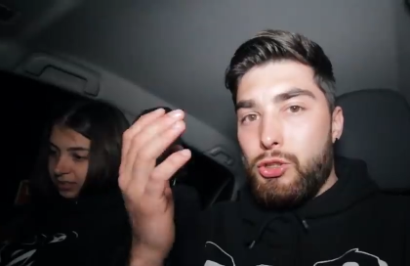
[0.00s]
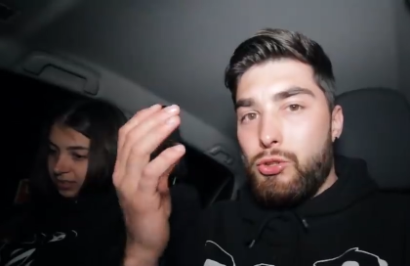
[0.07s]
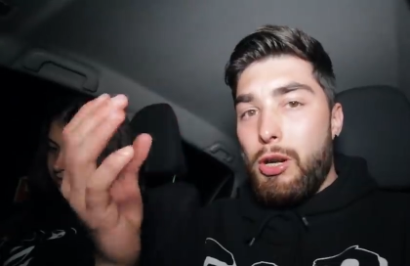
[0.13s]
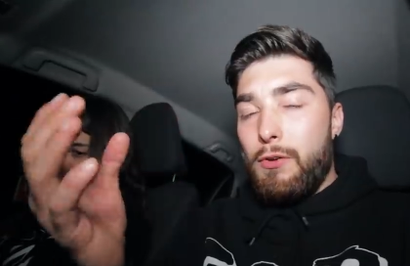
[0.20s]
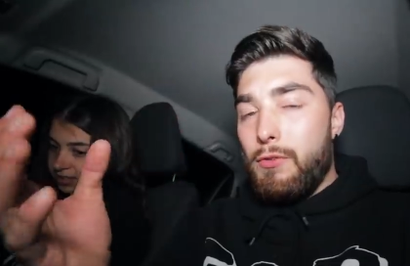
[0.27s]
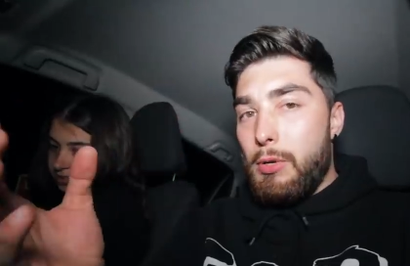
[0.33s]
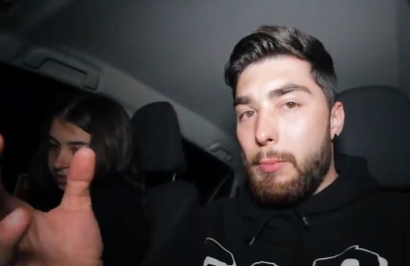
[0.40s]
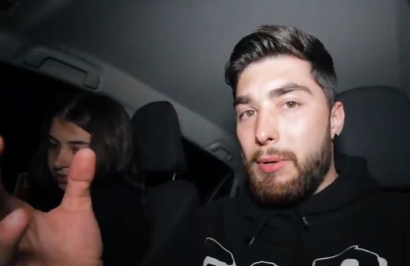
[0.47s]

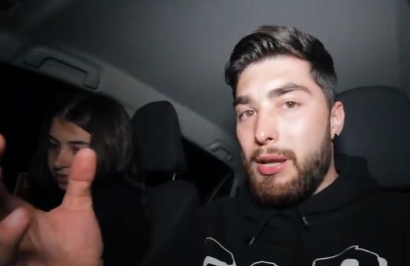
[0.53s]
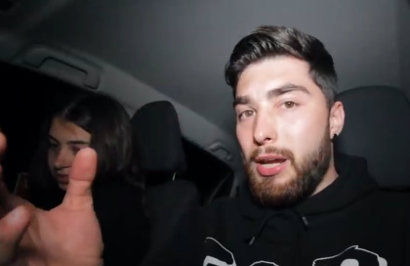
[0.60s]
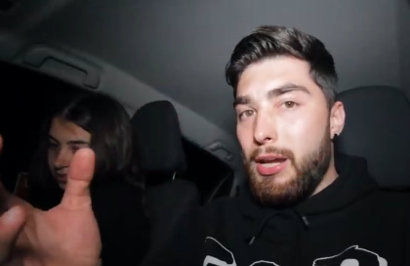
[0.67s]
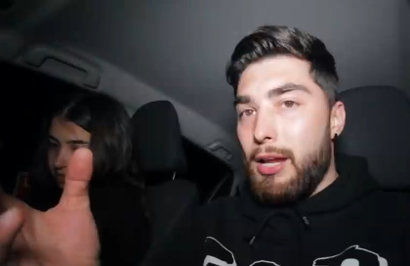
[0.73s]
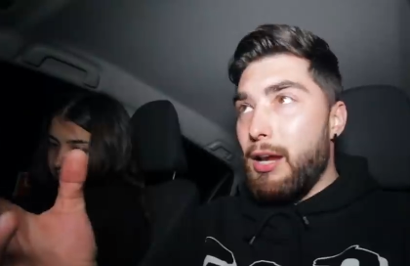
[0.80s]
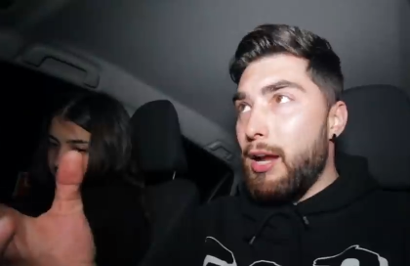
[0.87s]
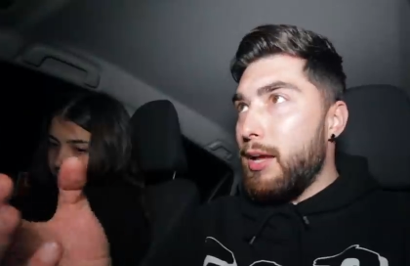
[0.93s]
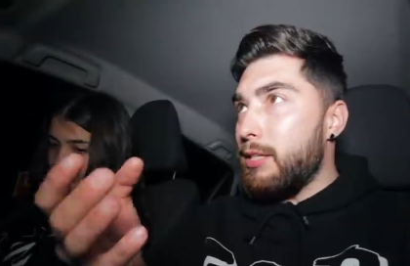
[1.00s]
Speaker 1: straight from the
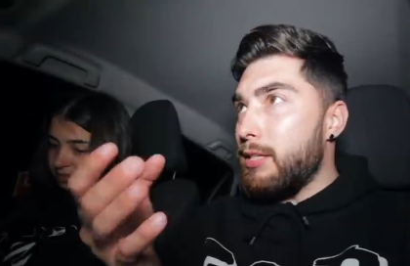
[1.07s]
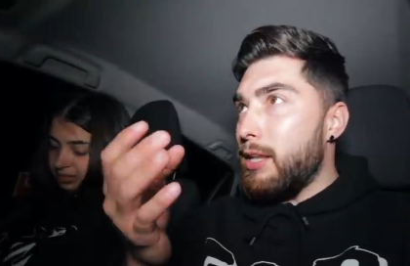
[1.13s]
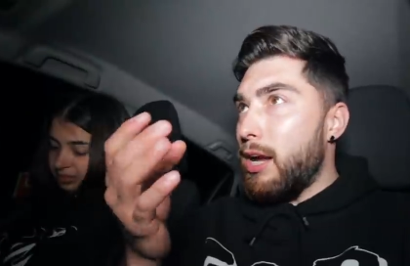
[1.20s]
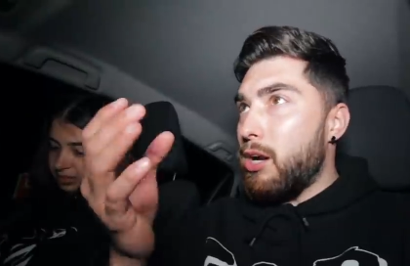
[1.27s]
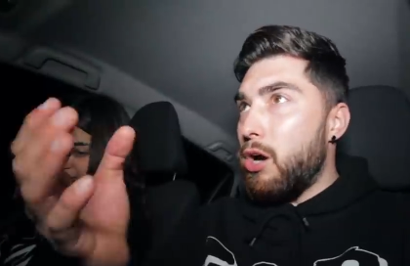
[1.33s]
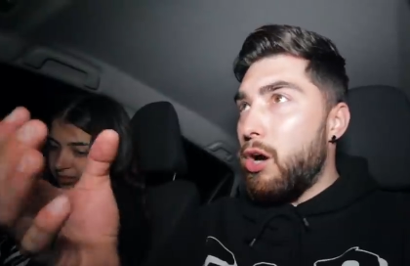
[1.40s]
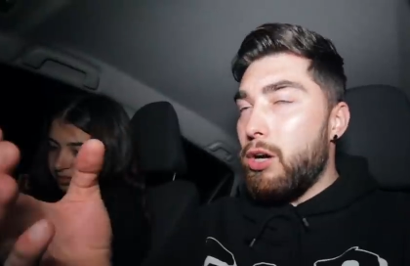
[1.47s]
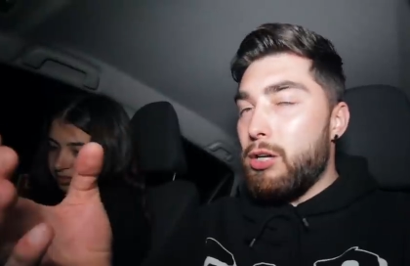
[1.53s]
beginning and then
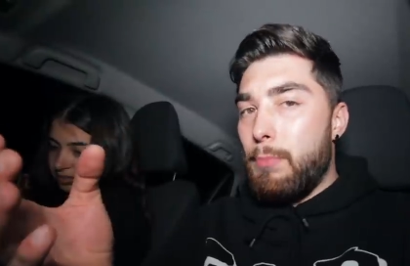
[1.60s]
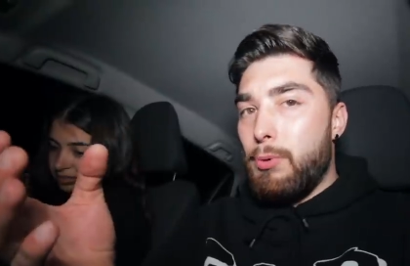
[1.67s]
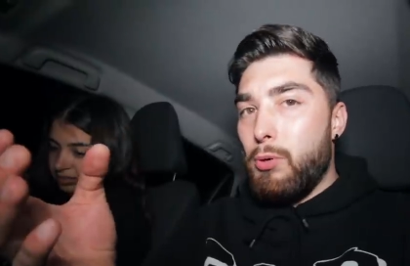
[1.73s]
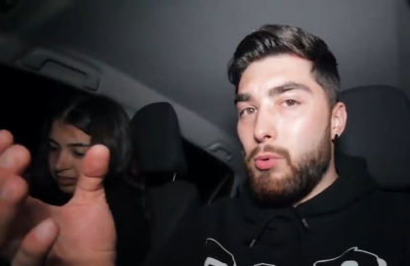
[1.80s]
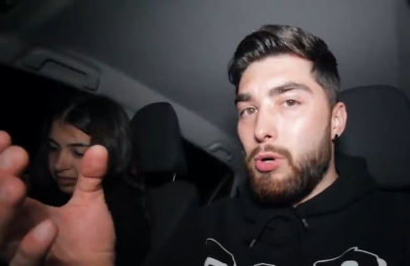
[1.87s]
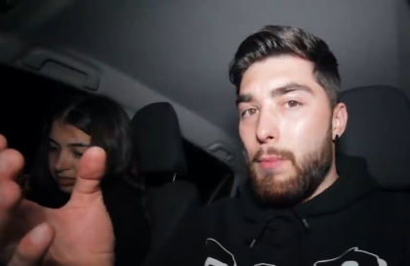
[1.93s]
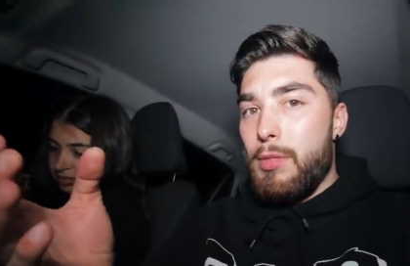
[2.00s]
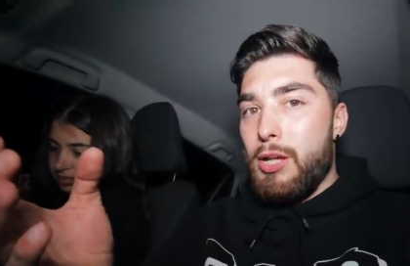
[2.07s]
that card I
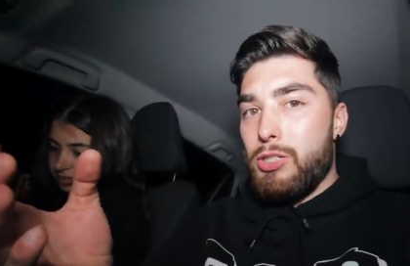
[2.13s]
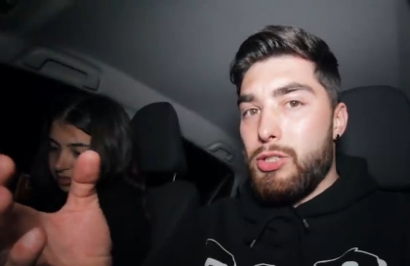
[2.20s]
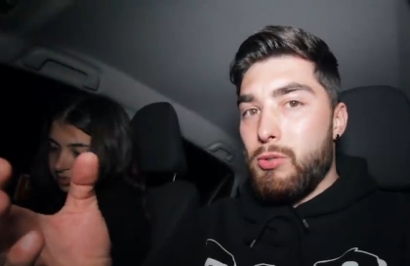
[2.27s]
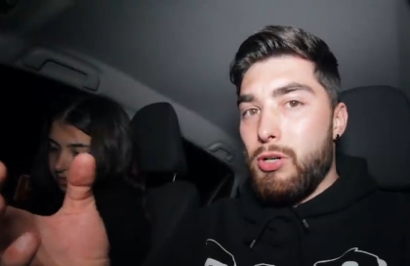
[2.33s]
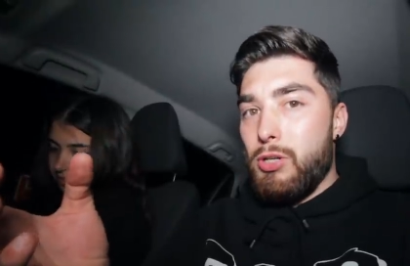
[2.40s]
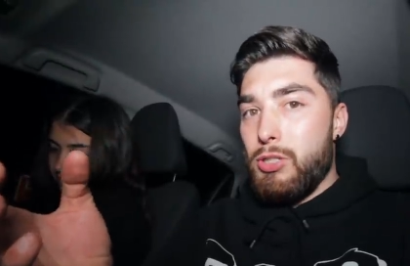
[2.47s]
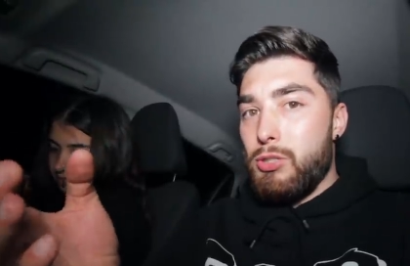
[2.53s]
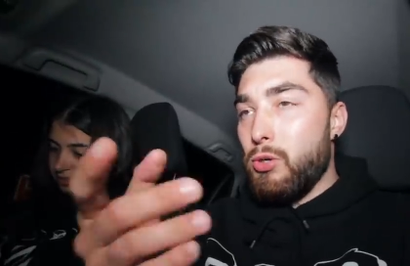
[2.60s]
pulled up next
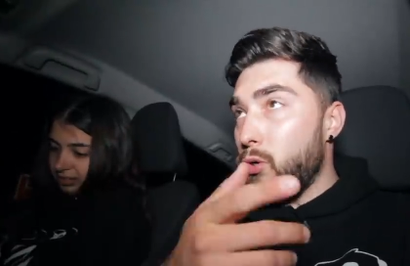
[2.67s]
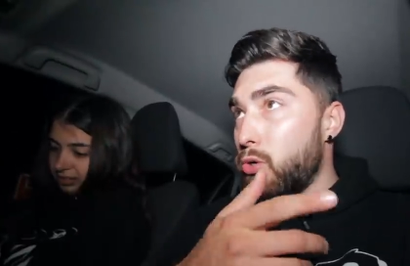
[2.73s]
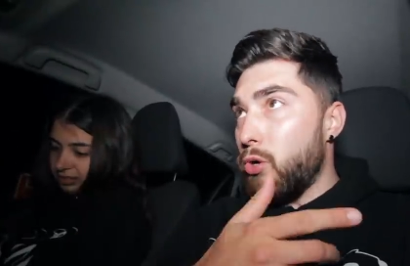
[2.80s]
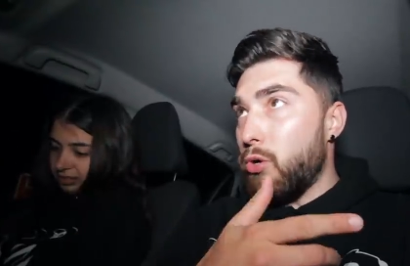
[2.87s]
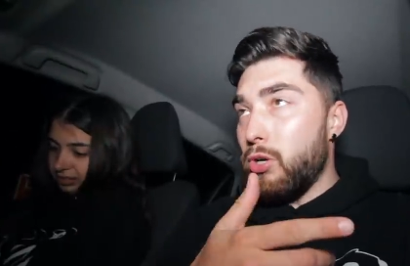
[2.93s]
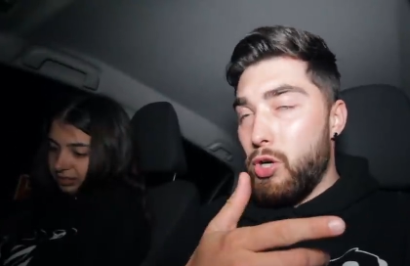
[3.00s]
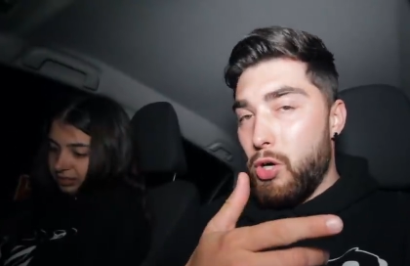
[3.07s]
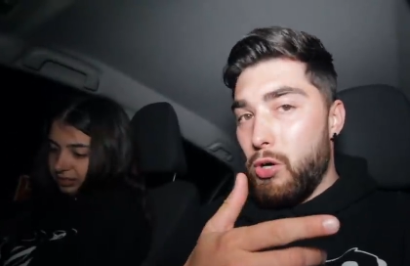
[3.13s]
to us not
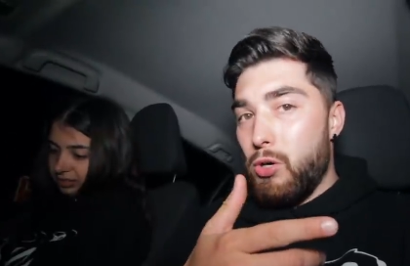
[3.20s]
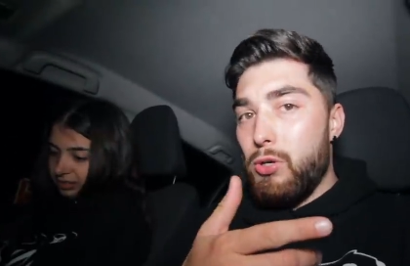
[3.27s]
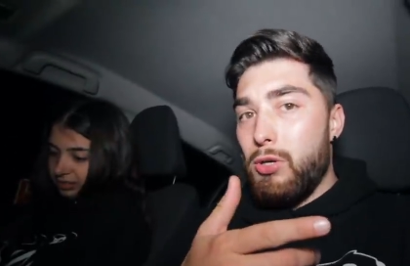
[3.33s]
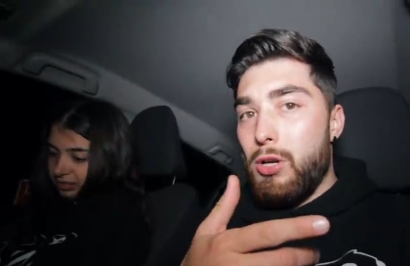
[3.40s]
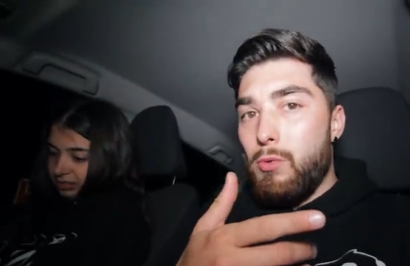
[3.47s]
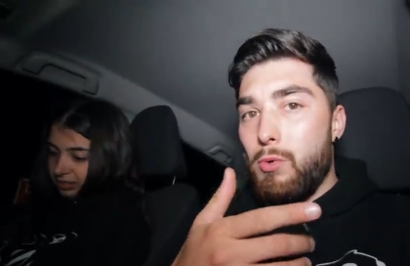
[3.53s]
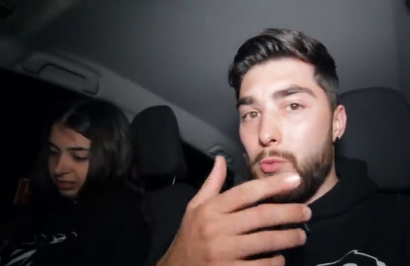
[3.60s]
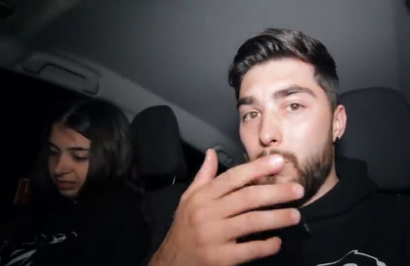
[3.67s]
long ago
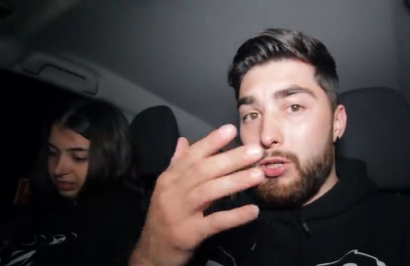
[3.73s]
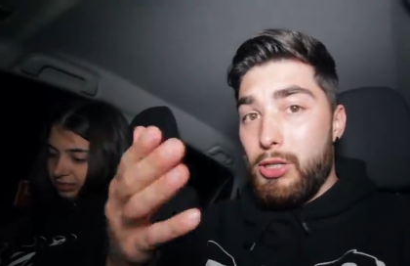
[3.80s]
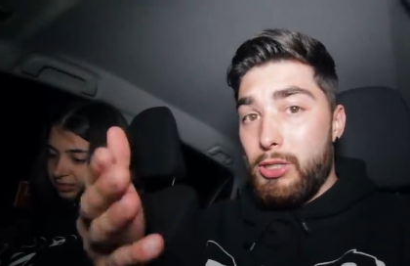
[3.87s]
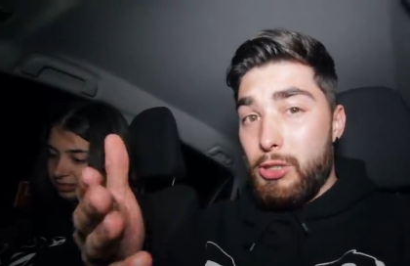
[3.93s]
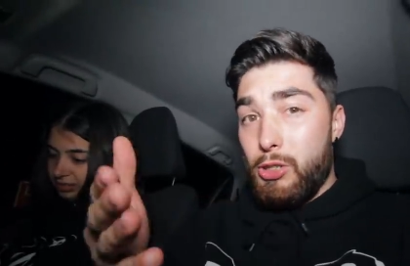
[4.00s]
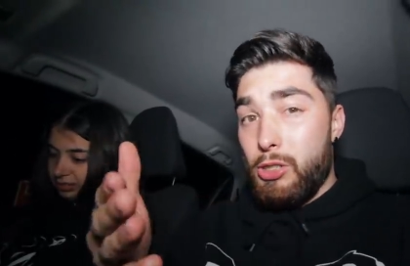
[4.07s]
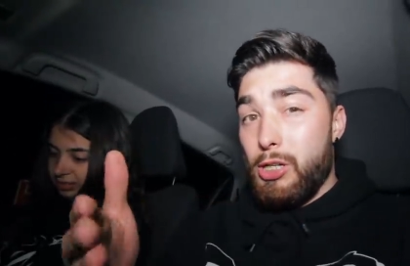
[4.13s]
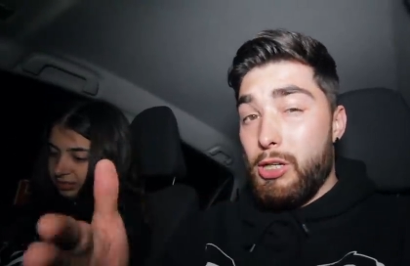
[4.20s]
when we
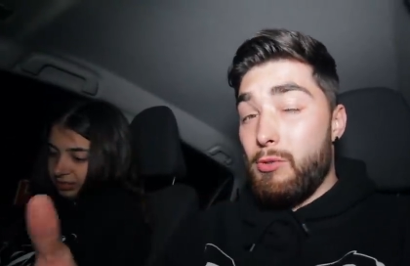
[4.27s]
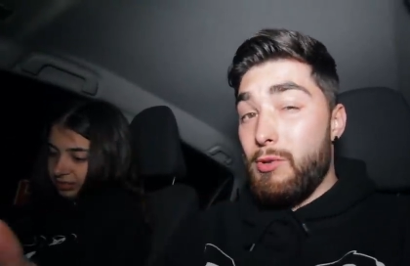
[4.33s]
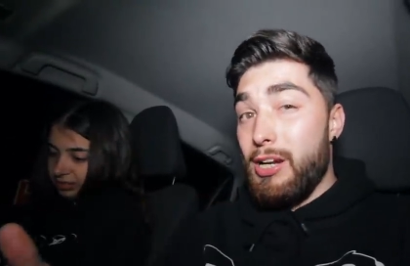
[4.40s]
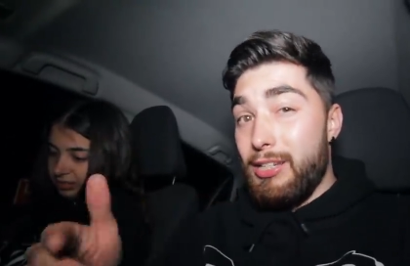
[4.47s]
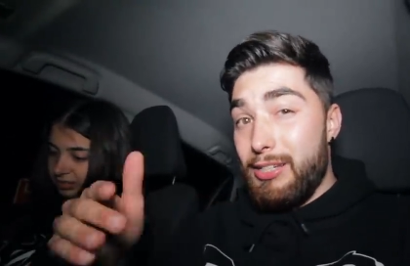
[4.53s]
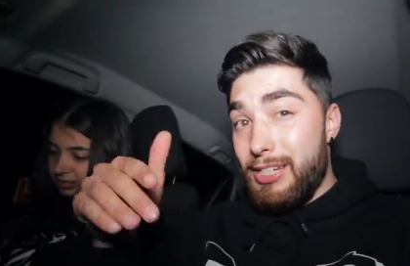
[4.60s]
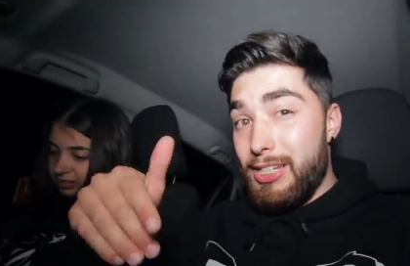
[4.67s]
generate